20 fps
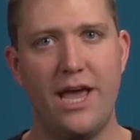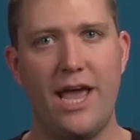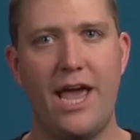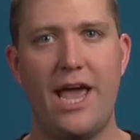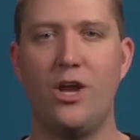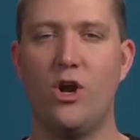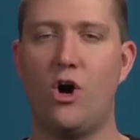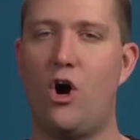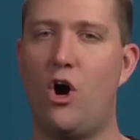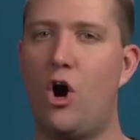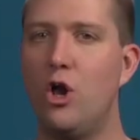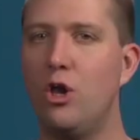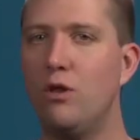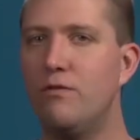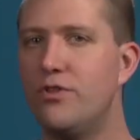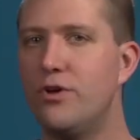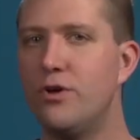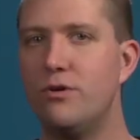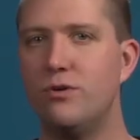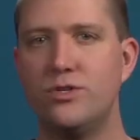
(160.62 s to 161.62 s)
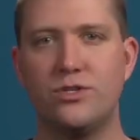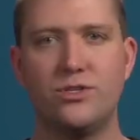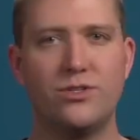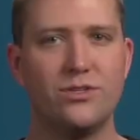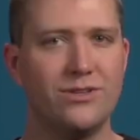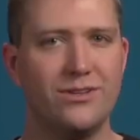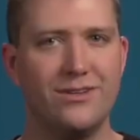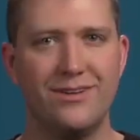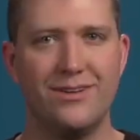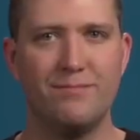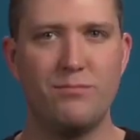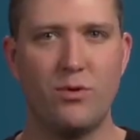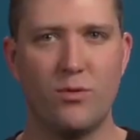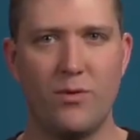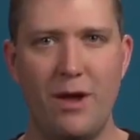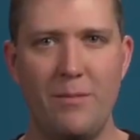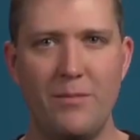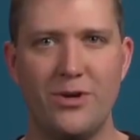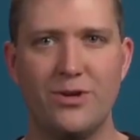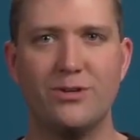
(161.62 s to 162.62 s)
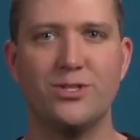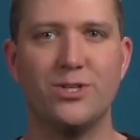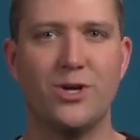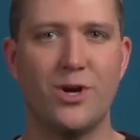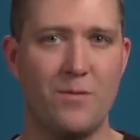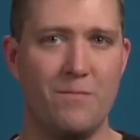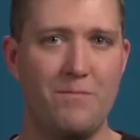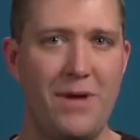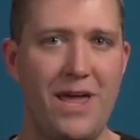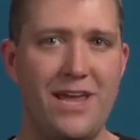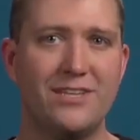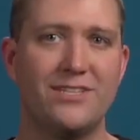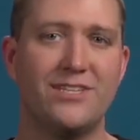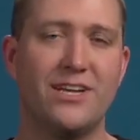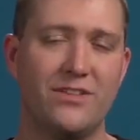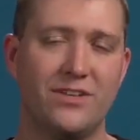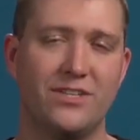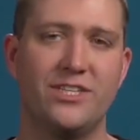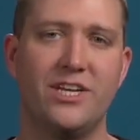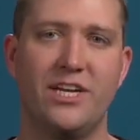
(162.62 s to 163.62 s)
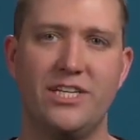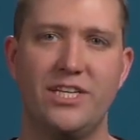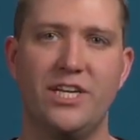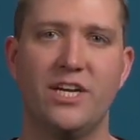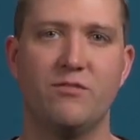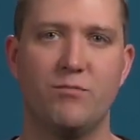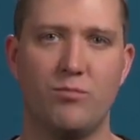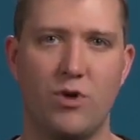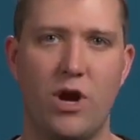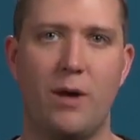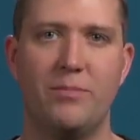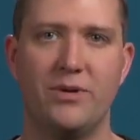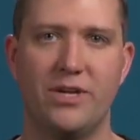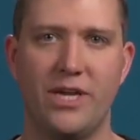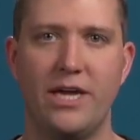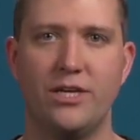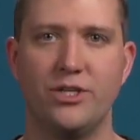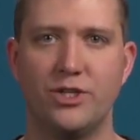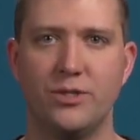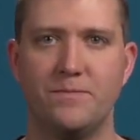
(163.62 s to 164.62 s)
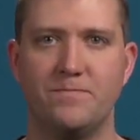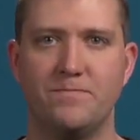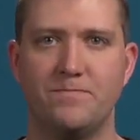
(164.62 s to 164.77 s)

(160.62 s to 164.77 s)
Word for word: and all of those parameters are based on this idea of propagation.